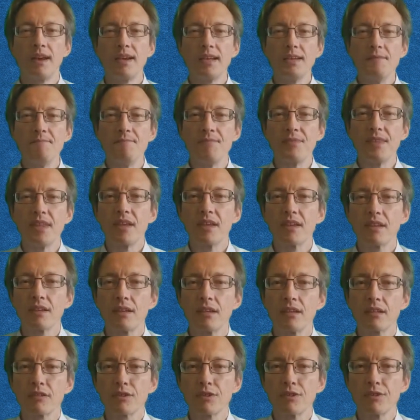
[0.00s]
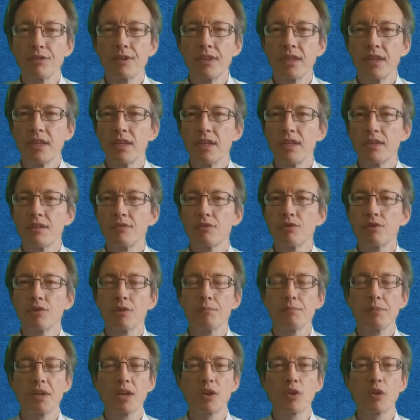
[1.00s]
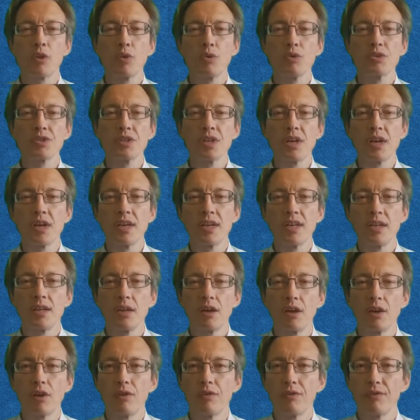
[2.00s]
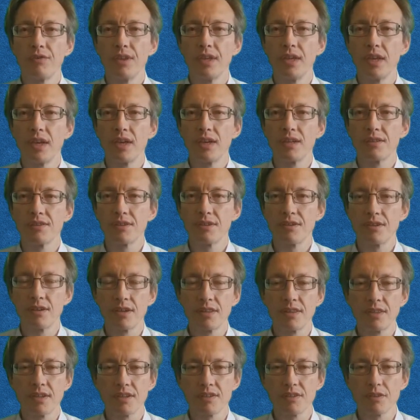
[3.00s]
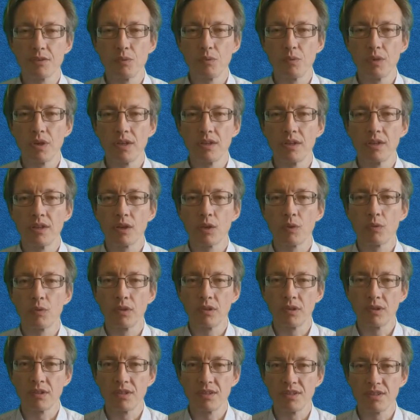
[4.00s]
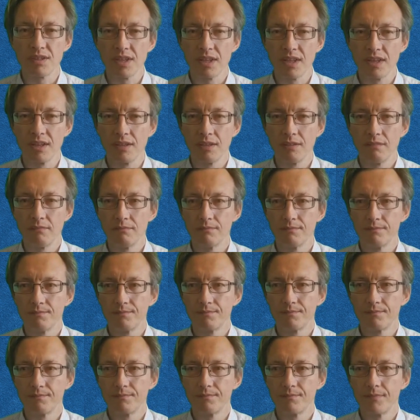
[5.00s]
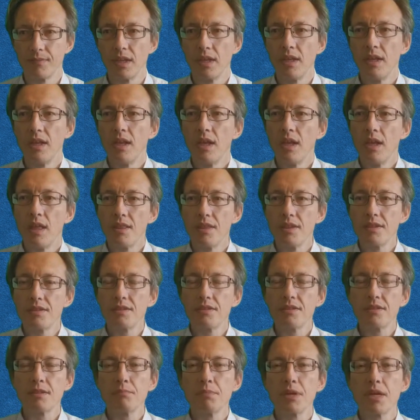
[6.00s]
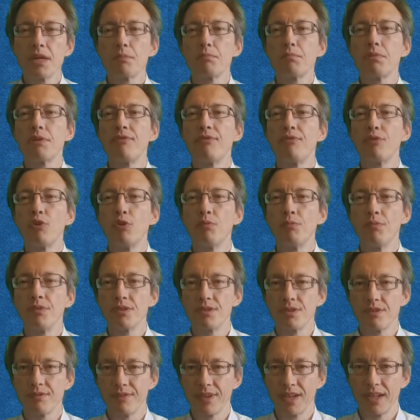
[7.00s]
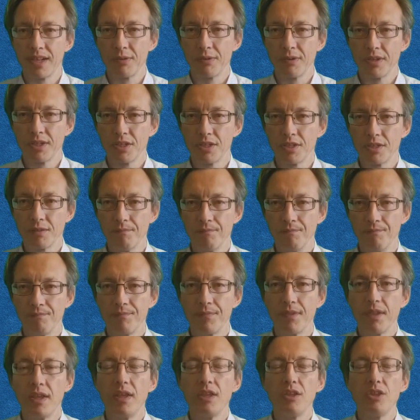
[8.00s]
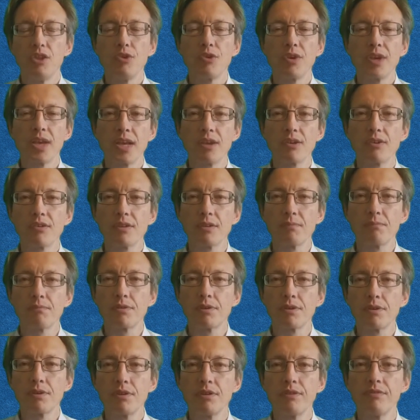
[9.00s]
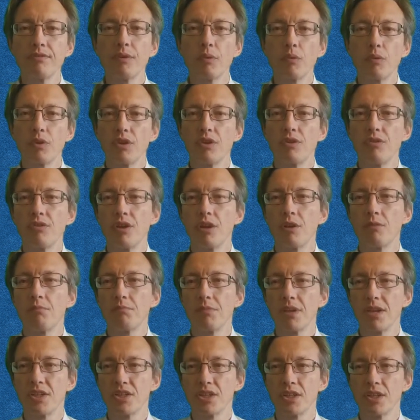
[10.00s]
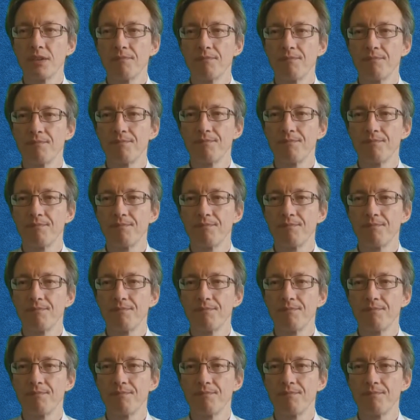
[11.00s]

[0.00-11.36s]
Hi, Carl Kruger here, talking about Clause 9 of the ISO 9001 Quality Standard. This is about performance evaluation. You cannot improve what you don't measure.